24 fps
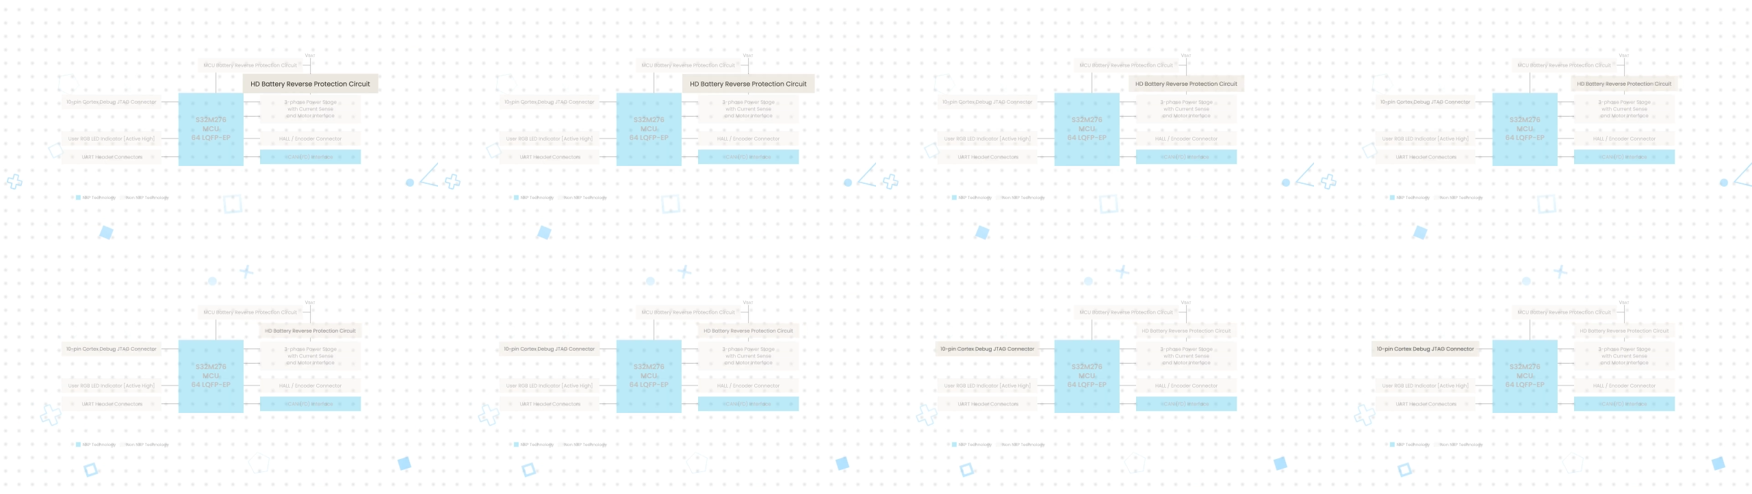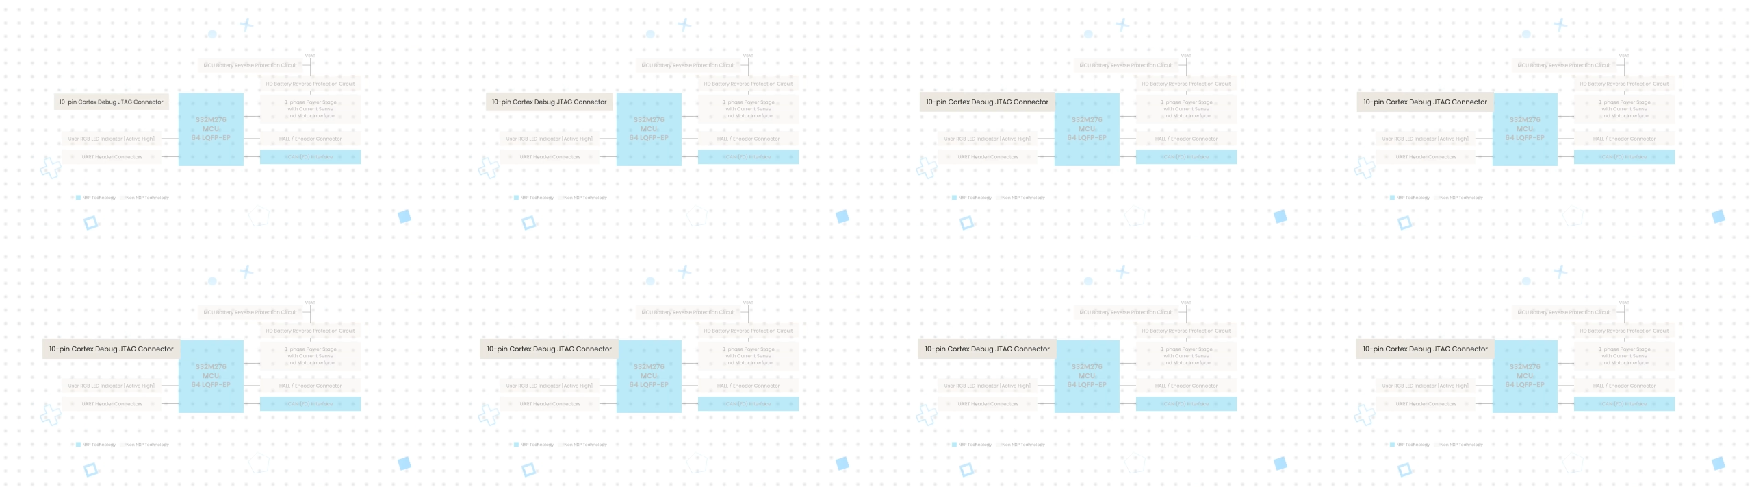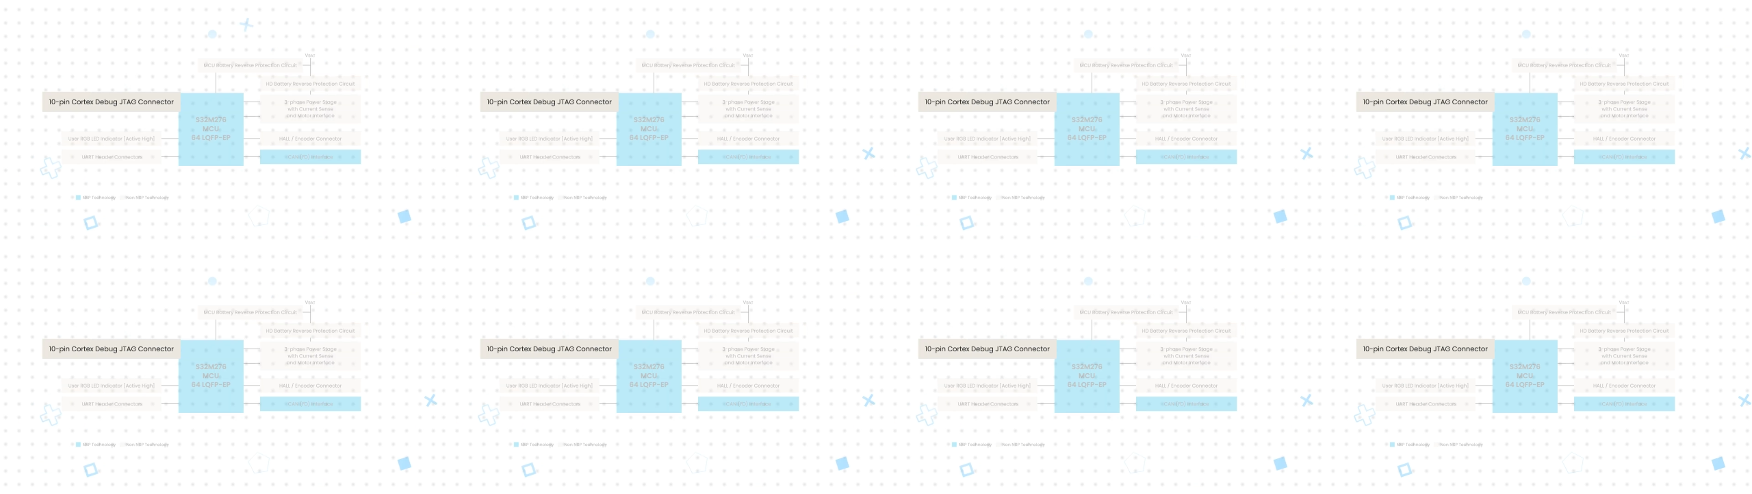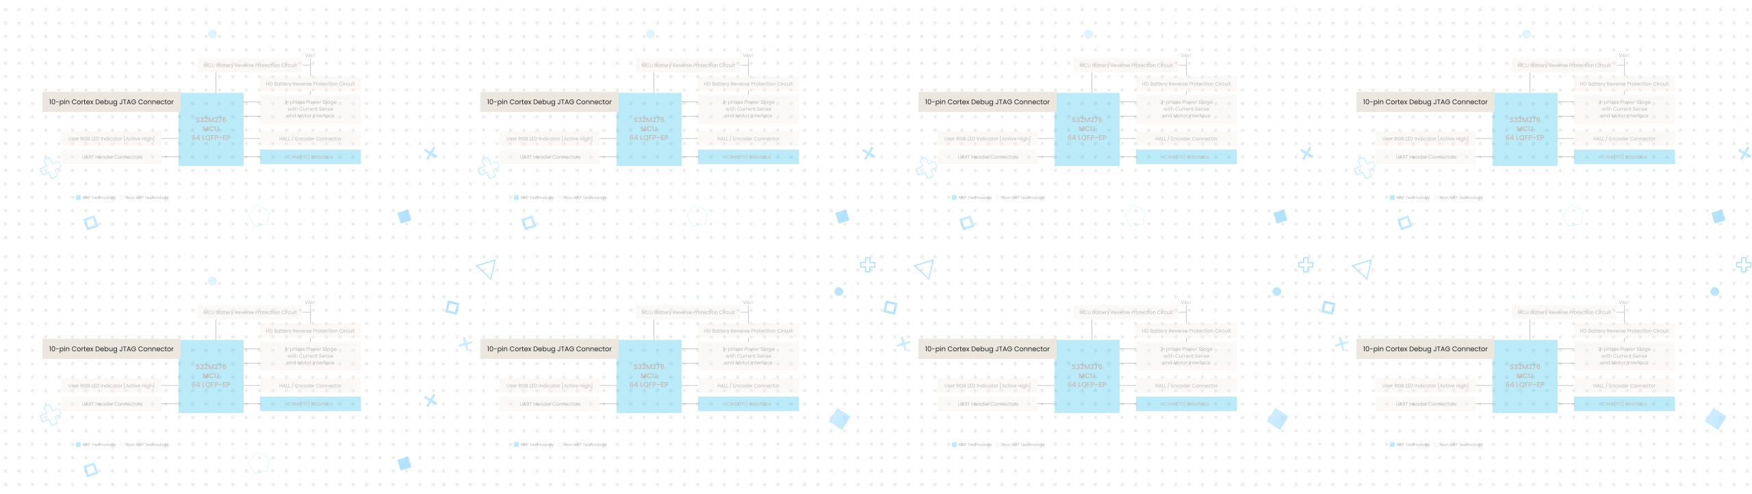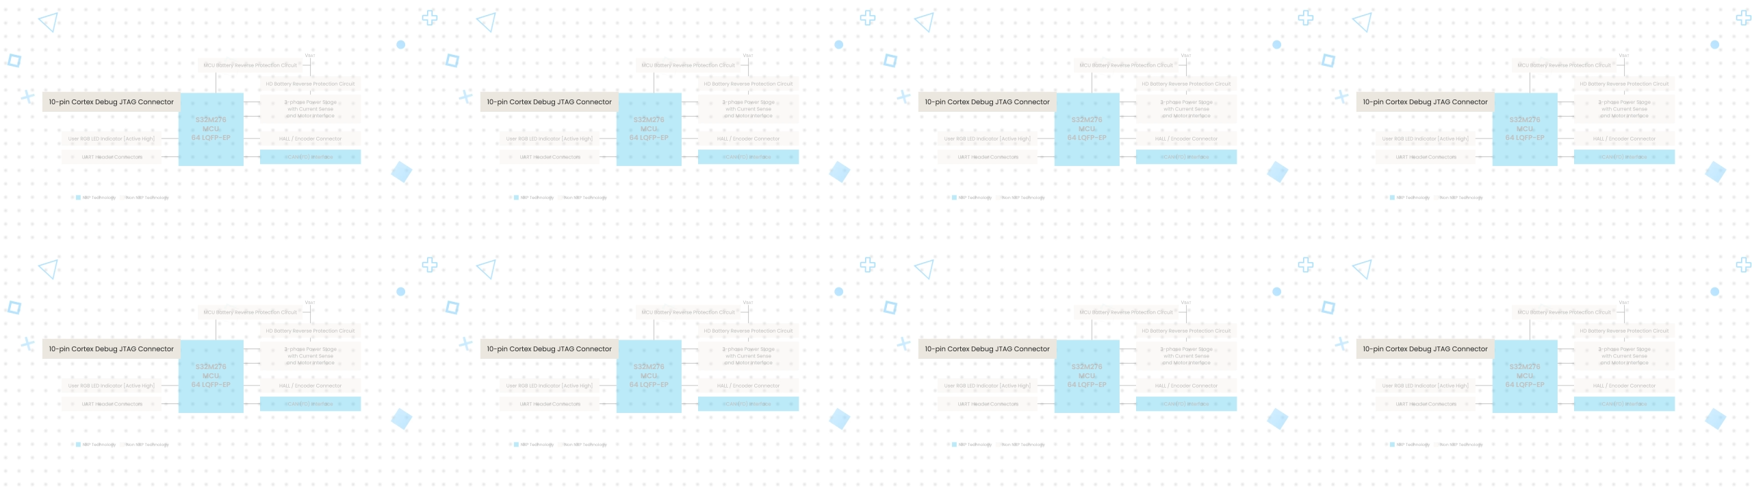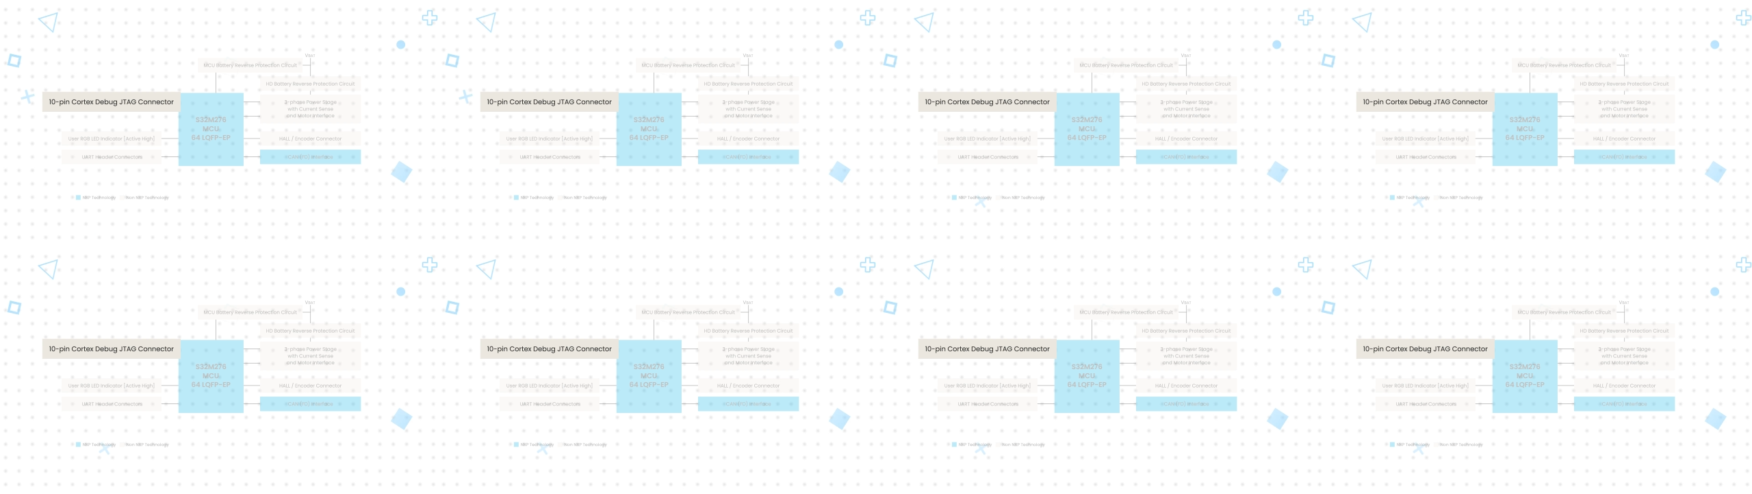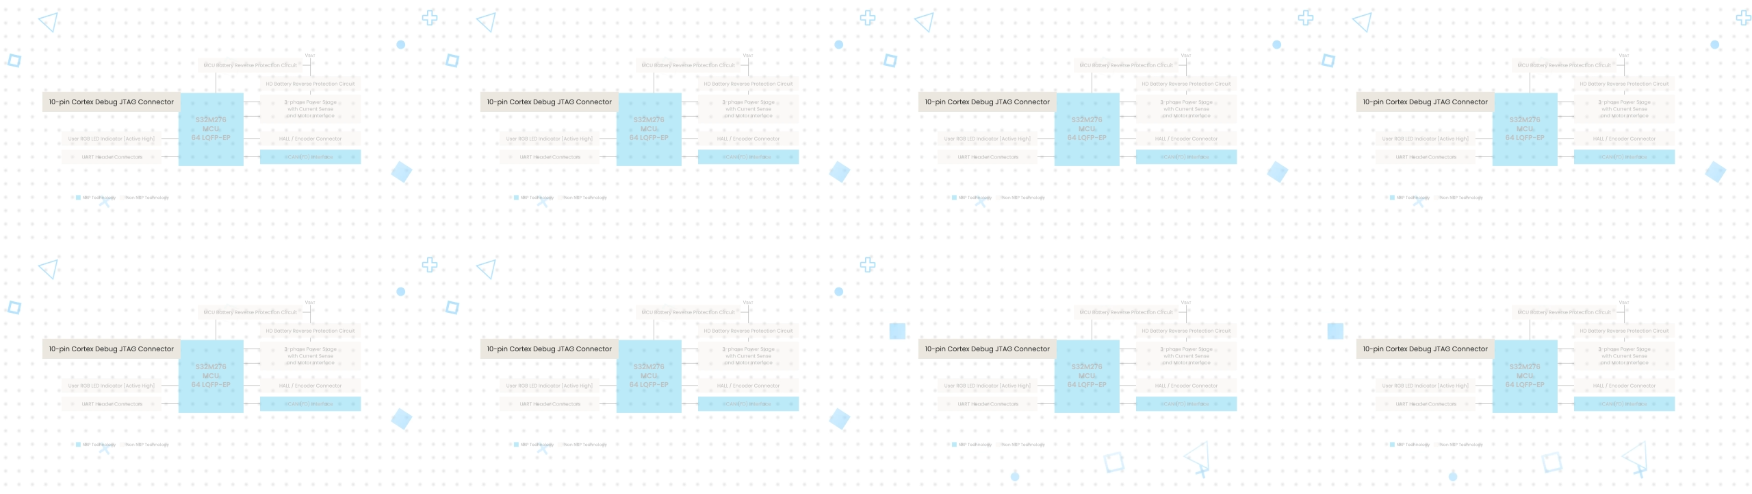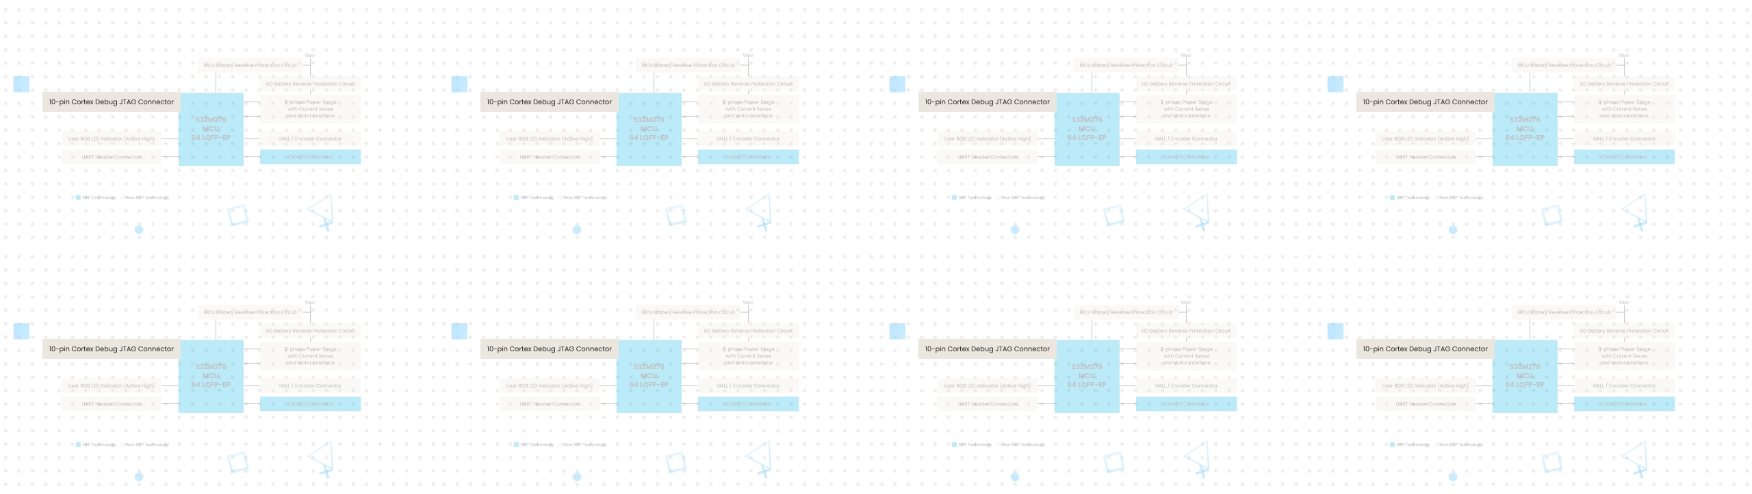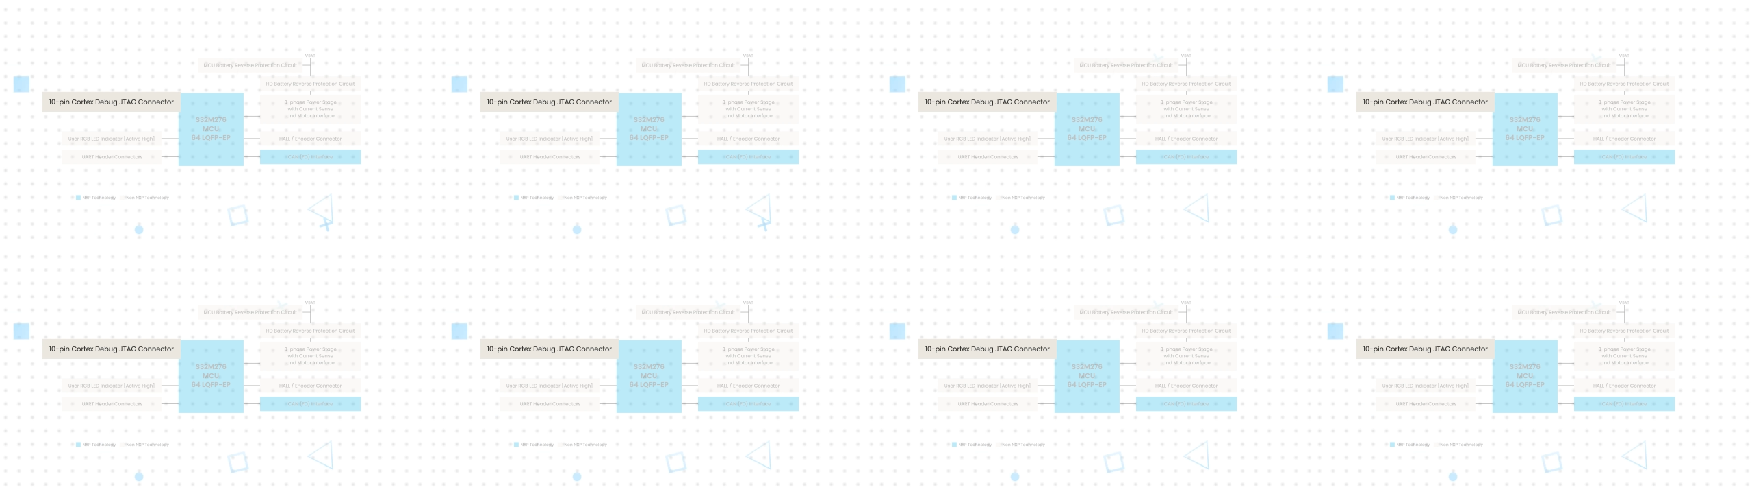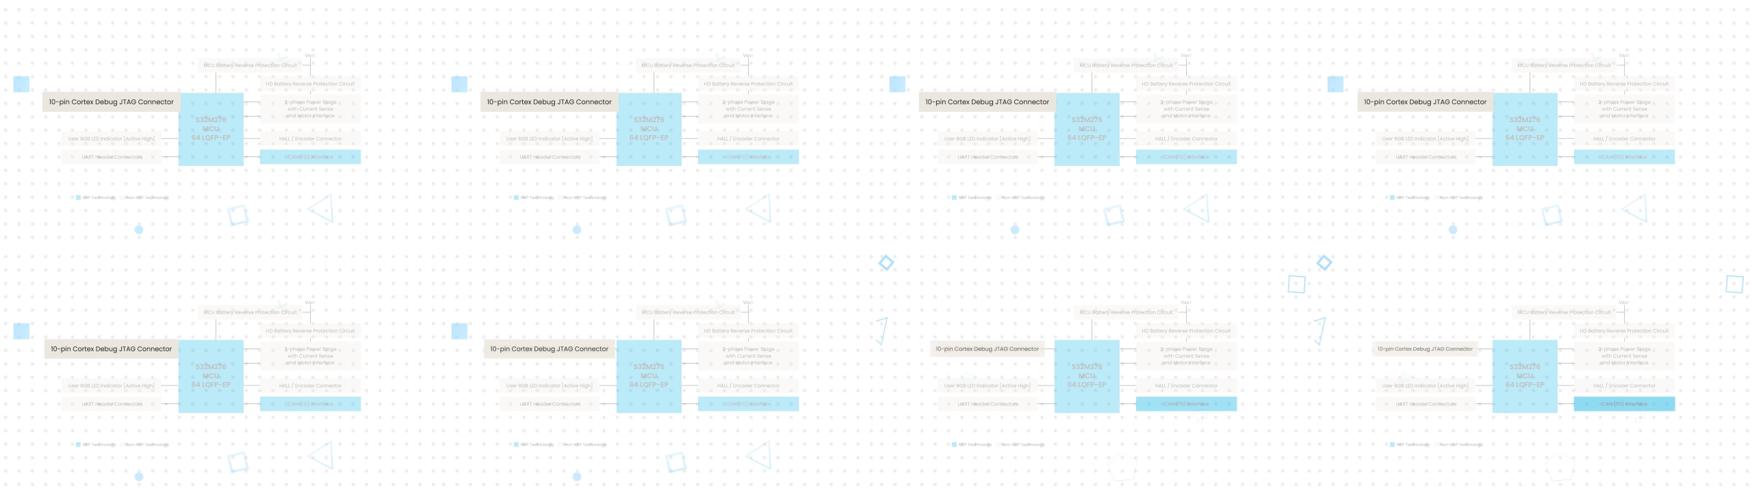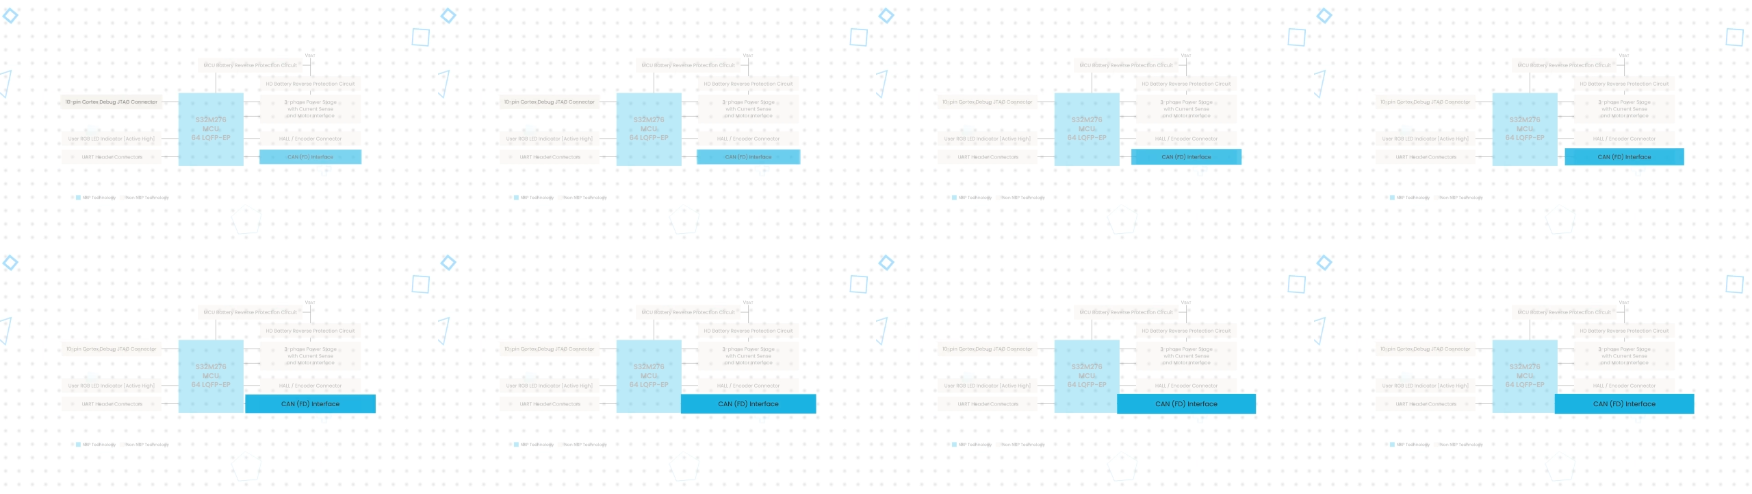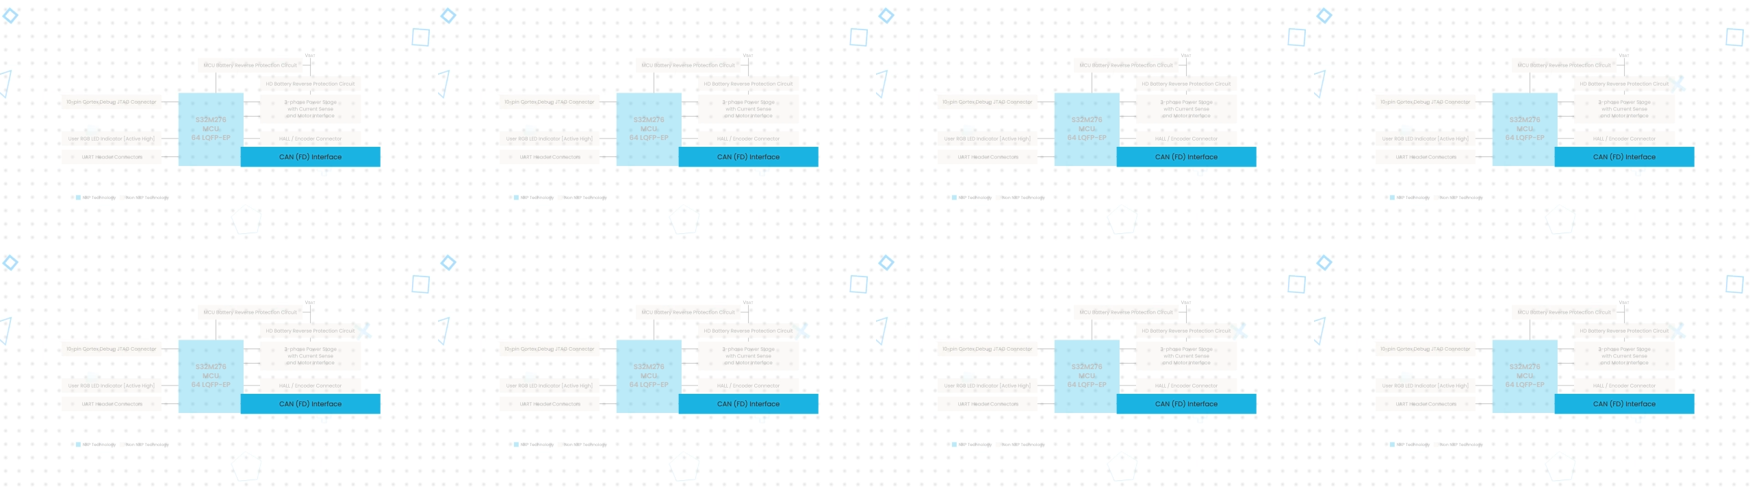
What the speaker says: No face is visible, so there are no lips to read.